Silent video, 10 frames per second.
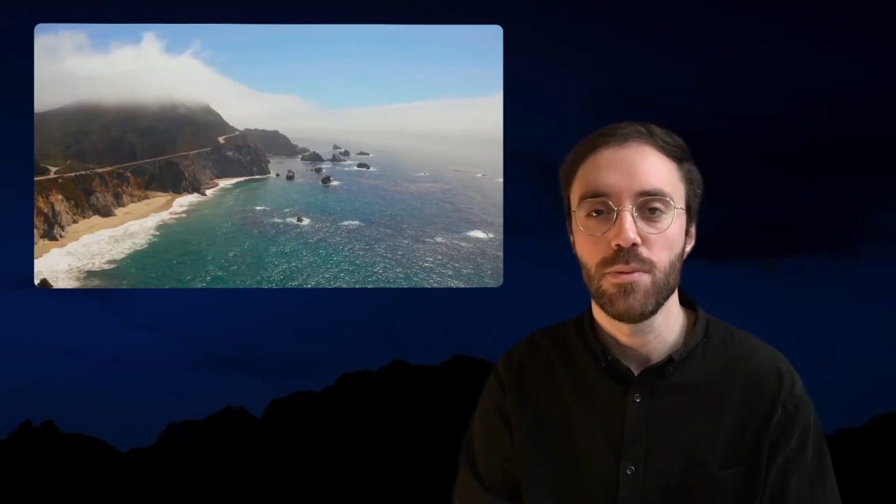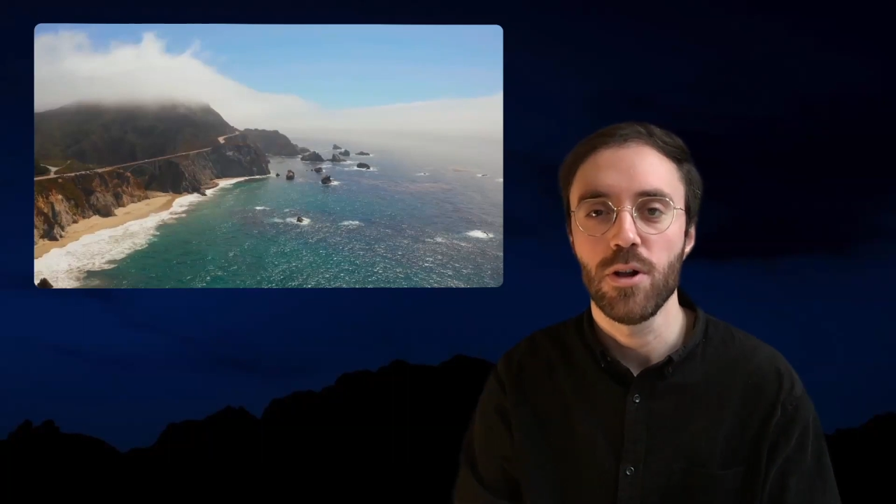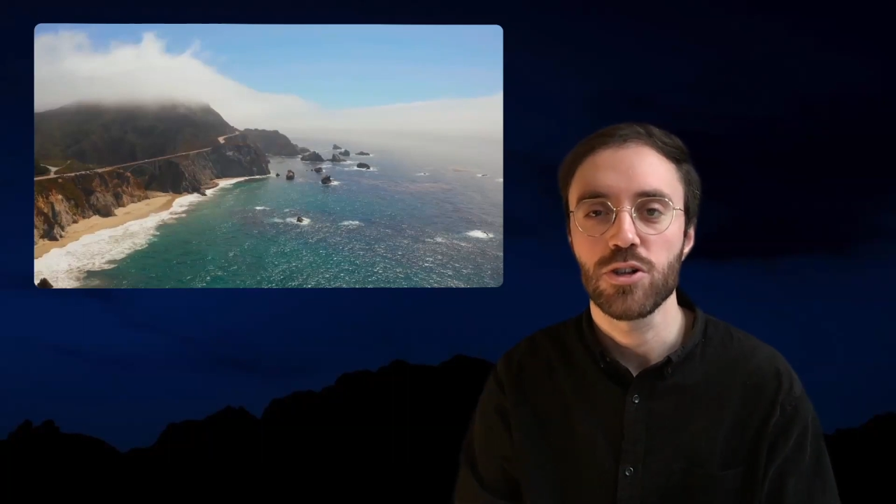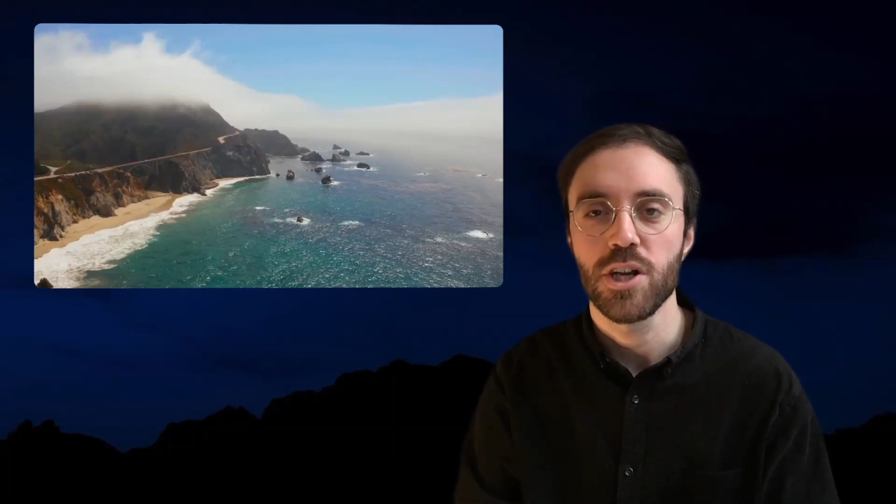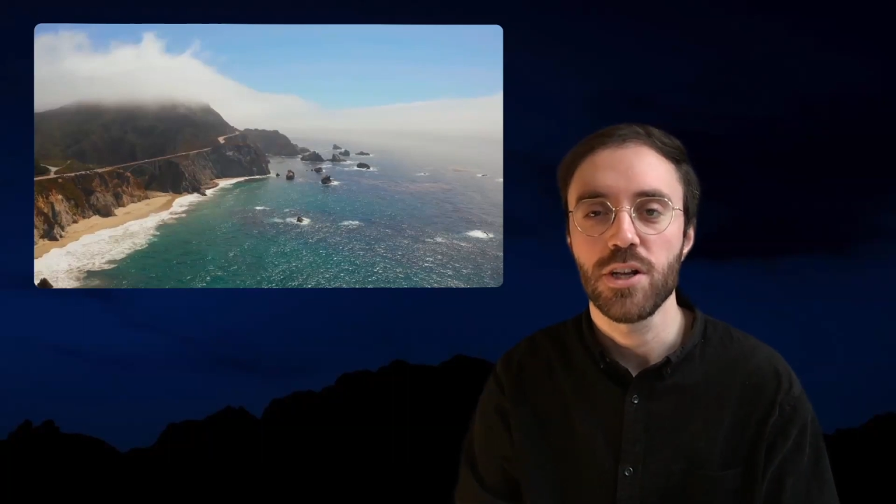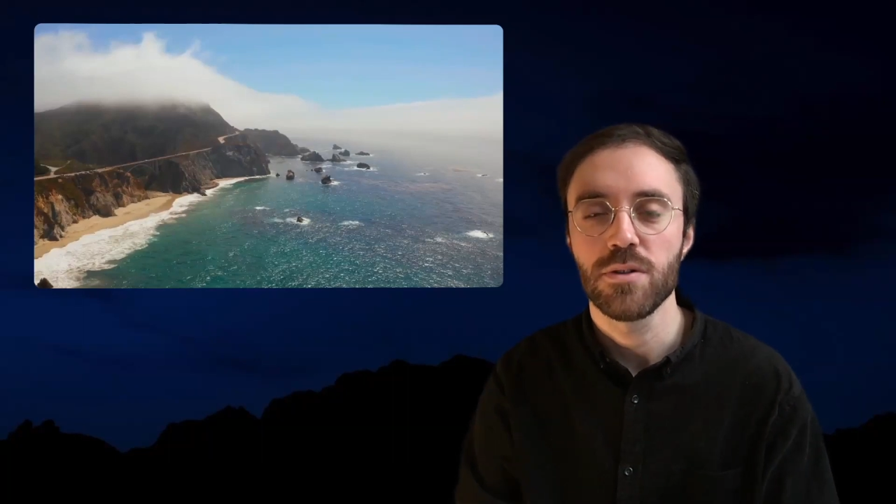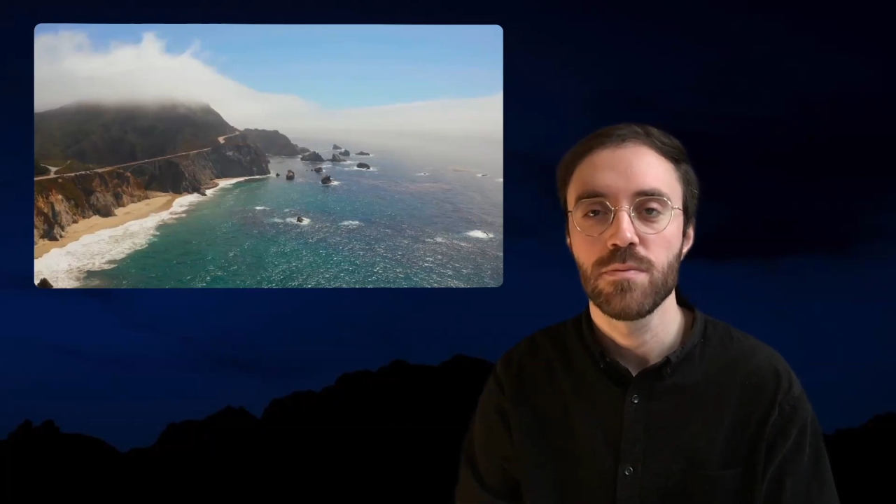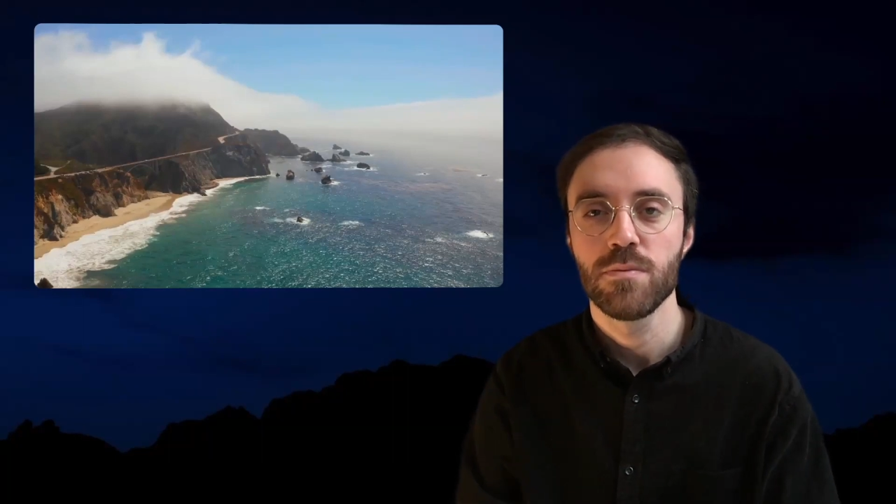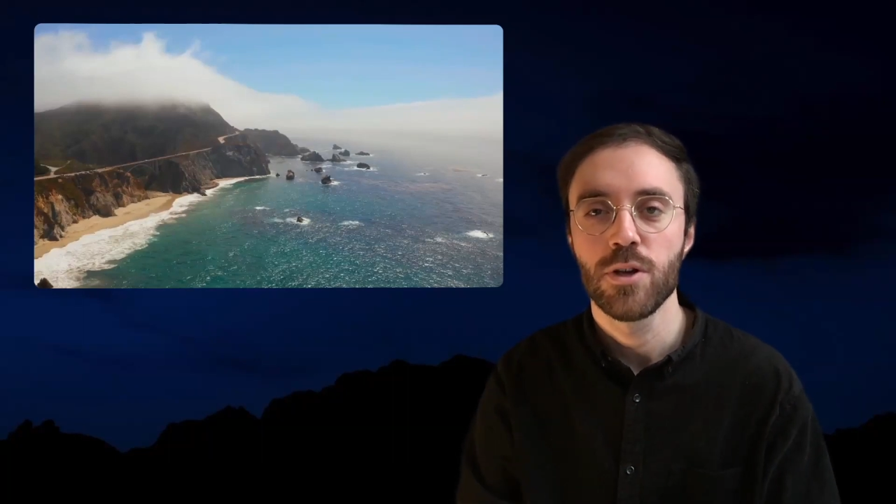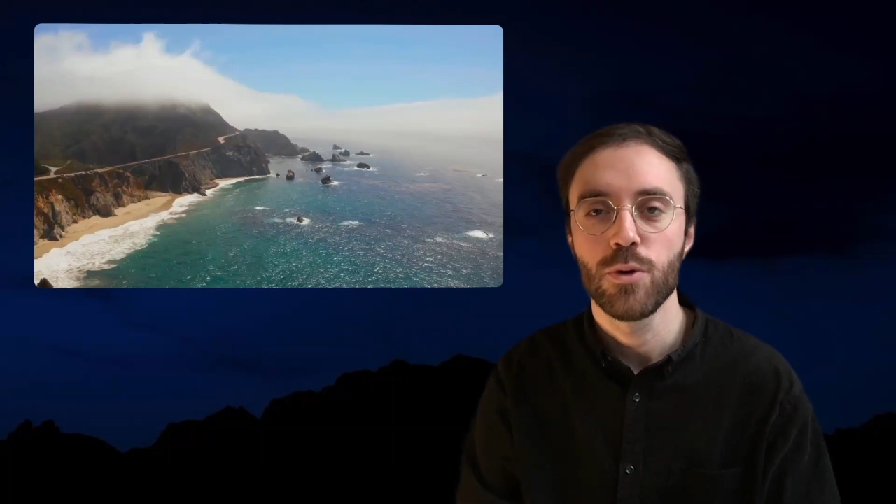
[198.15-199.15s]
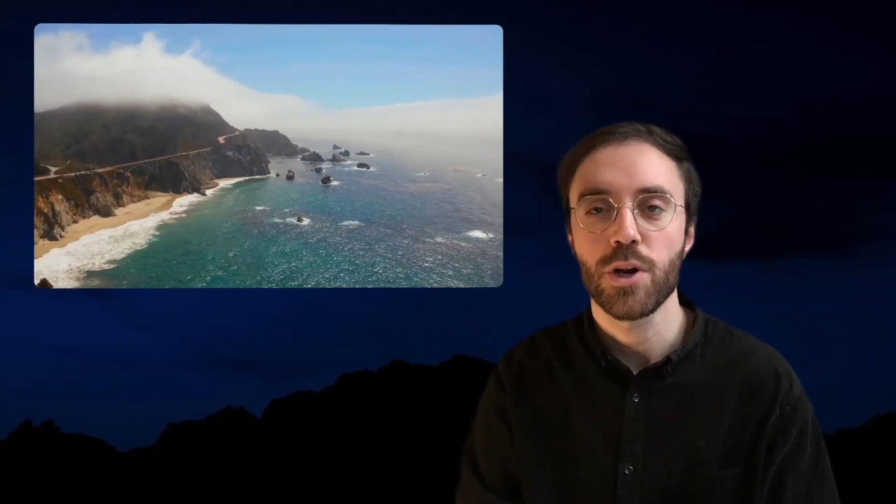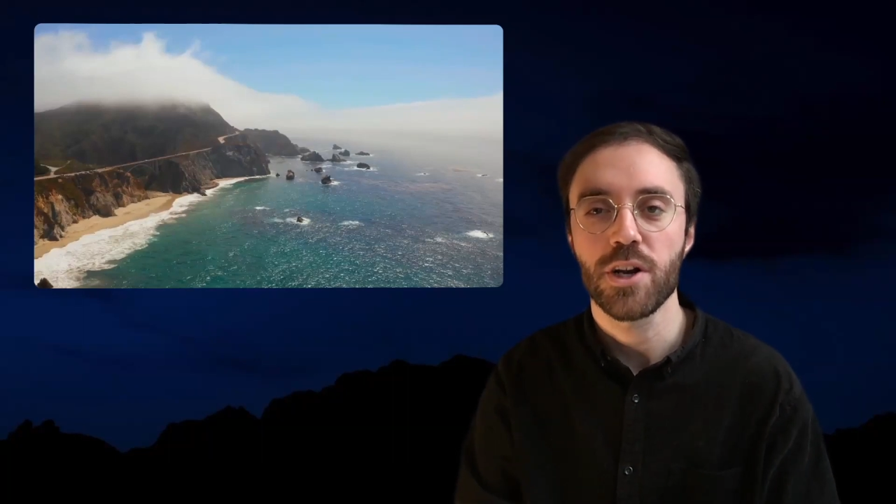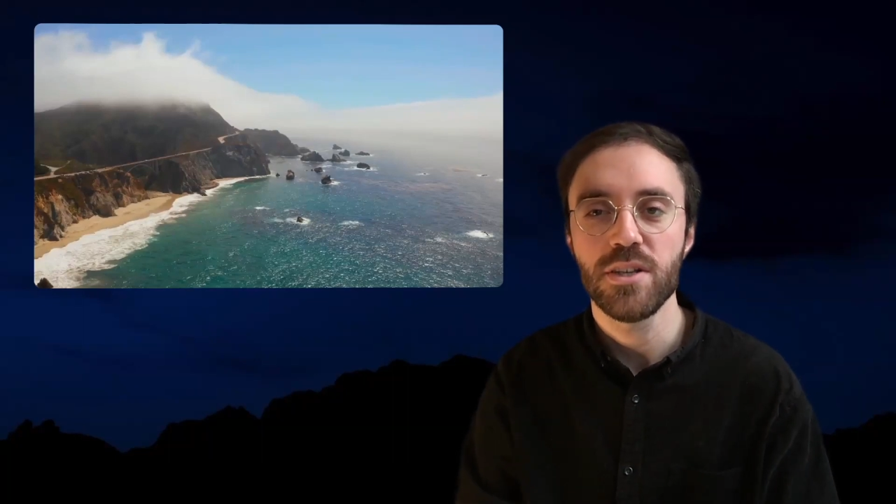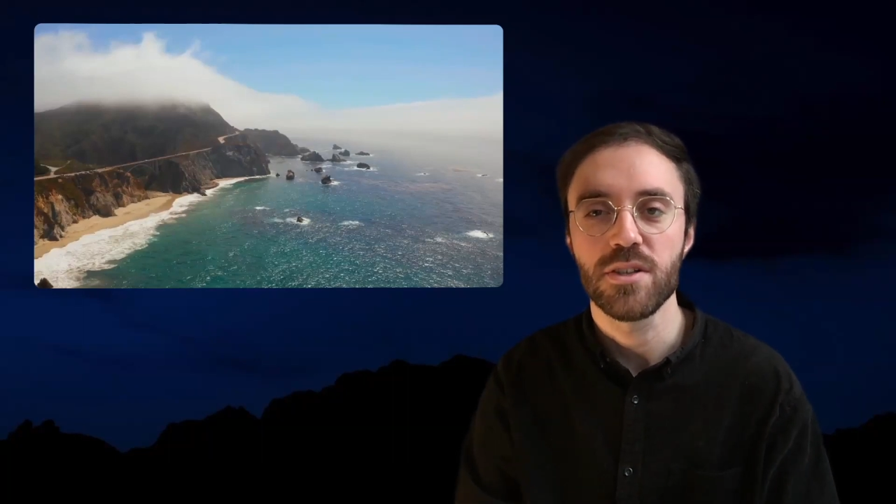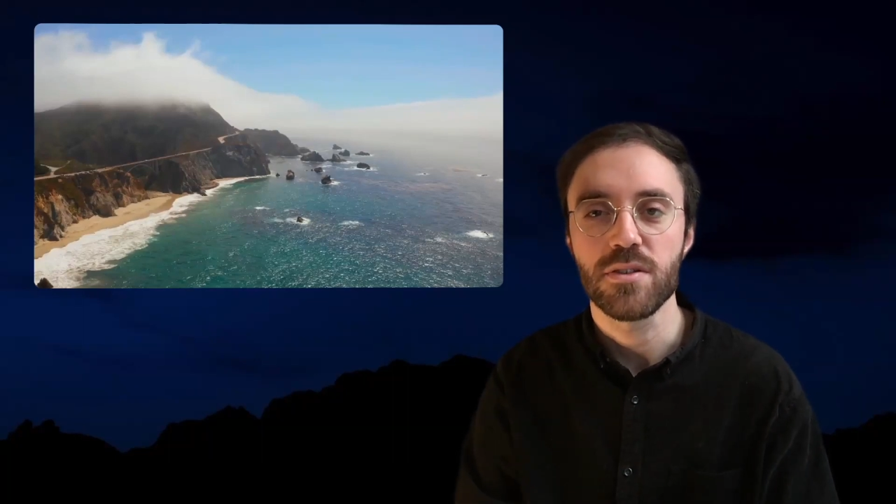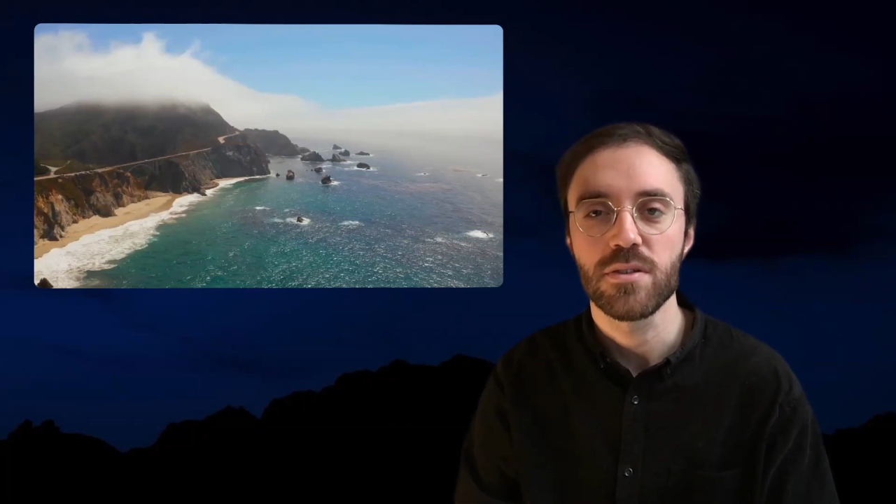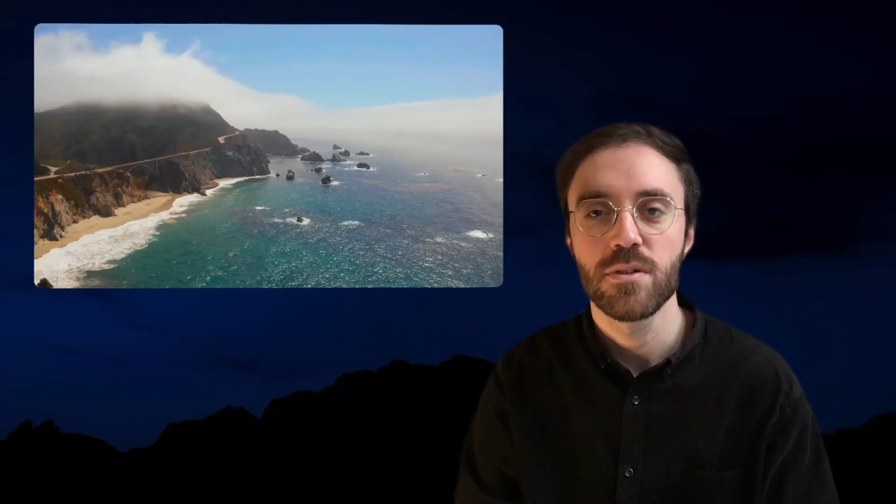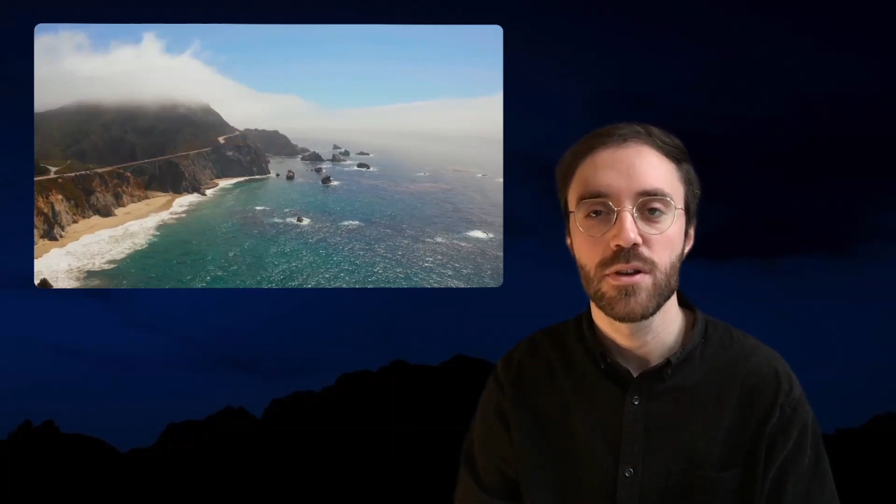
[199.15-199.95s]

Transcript: blockchain? Where is it?